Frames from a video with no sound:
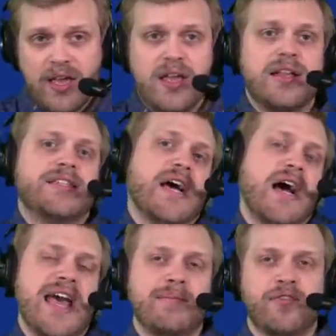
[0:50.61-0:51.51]
in
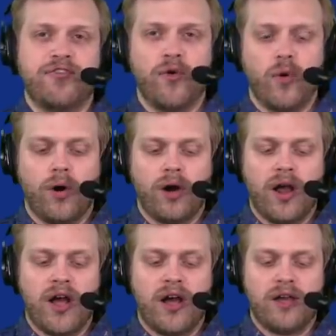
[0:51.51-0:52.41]
time for
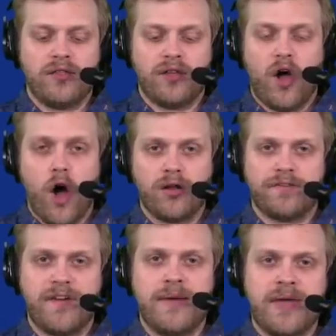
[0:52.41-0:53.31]
uh, the Hall
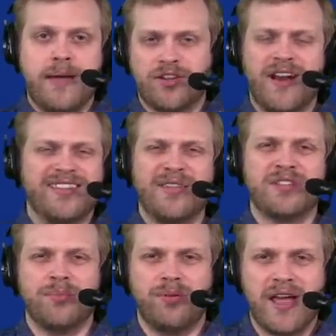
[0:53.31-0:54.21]
of Fame game, so I don't think he's
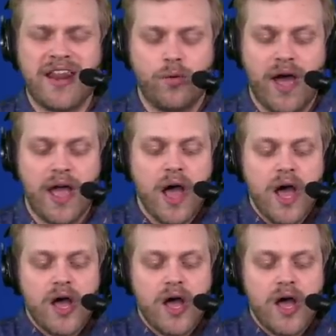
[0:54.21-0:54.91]
going to play anyway.